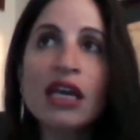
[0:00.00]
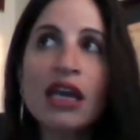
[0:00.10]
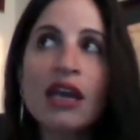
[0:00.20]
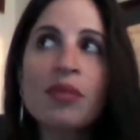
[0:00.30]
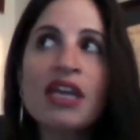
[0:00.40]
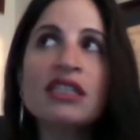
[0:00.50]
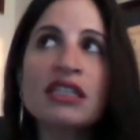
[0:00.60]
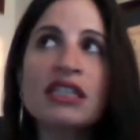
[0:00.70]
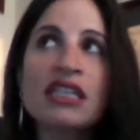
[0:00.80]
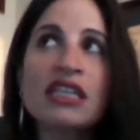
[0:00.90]
it makes
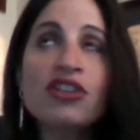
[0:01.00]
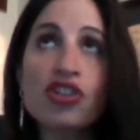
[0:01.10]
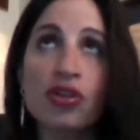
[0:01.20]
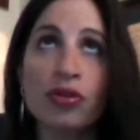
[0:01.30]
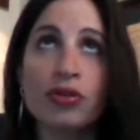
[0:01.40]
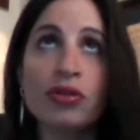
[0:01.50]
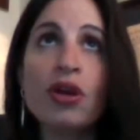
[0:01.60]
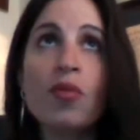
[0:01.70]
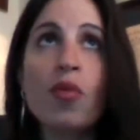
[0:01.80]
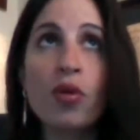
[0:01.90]
the teachers
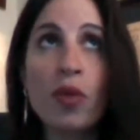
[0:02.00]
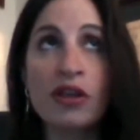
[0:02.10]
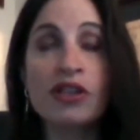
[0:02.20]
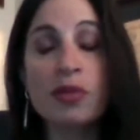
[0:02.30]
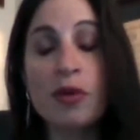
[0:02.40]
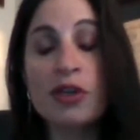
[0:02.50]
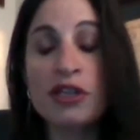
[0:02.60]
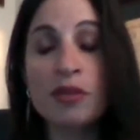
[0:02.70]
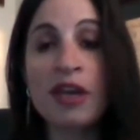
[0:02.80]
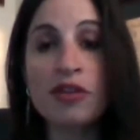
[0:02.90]
more willing to
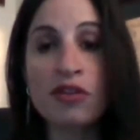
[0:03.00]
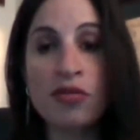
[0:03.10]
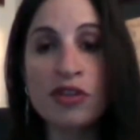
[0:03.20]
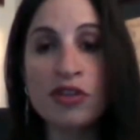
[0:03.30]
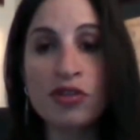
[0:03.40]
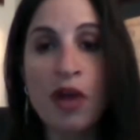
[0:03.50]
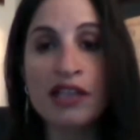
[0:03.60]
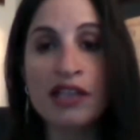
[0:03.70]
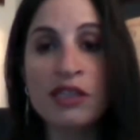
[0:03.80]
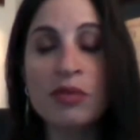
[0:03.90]
participate in the research
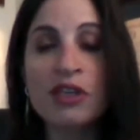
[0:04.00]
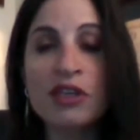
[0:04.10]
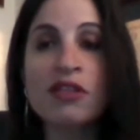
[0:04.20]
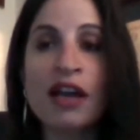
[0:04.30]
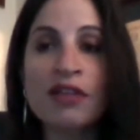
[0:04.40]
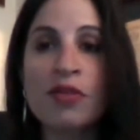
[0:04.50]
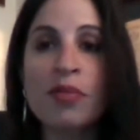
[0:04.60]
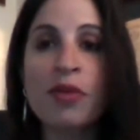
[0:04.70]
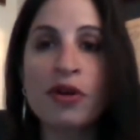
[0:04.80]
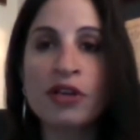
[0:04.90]
process because a lot of the
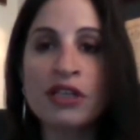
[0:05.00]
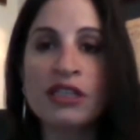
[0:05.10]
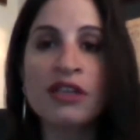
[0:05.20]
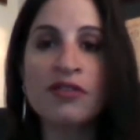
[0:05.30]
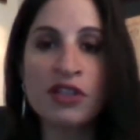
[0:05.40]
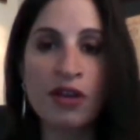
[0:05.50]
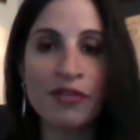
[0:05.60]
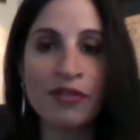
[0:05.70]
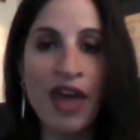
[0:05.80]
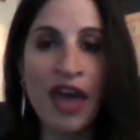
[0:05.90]
burden is lifted off
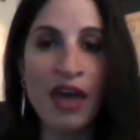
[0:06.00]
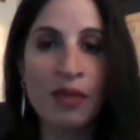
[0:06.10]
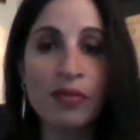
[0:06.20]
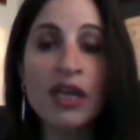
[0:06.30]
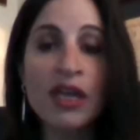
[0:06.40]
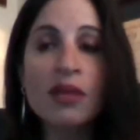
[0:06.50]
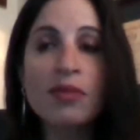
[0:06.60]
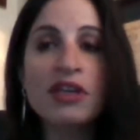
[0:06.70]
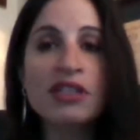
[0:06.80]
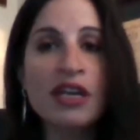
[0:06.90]
of them
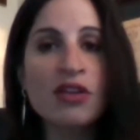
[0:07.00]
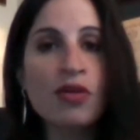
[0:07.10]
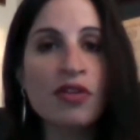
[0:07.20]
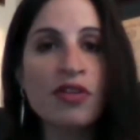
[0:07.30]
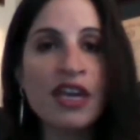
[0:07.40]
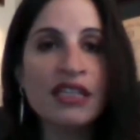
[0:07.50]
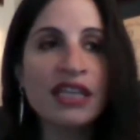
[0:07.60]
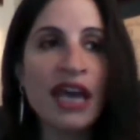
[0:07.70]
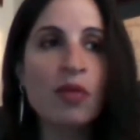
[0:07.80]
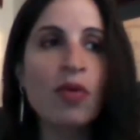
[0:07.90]
because they know that they can
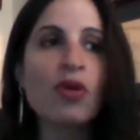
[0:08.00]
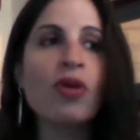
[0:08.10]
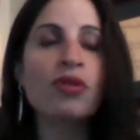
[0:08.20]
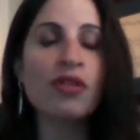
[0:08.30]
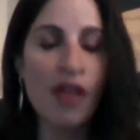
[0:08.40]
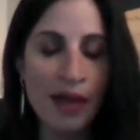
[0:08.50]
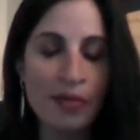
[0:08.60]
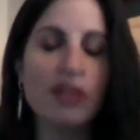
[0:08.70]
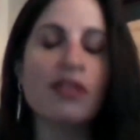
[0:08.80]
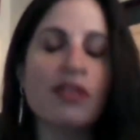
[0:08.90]
say, well, go to the
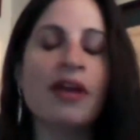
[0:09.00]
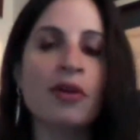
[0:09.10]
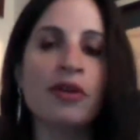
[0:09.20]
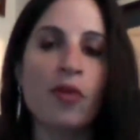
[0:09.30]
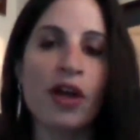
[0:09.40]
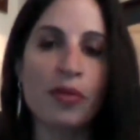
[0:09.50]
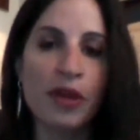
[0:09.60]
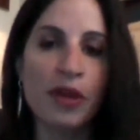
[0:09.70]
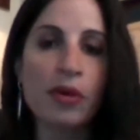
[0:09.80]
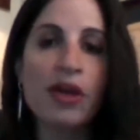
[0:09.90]
librarian will help you.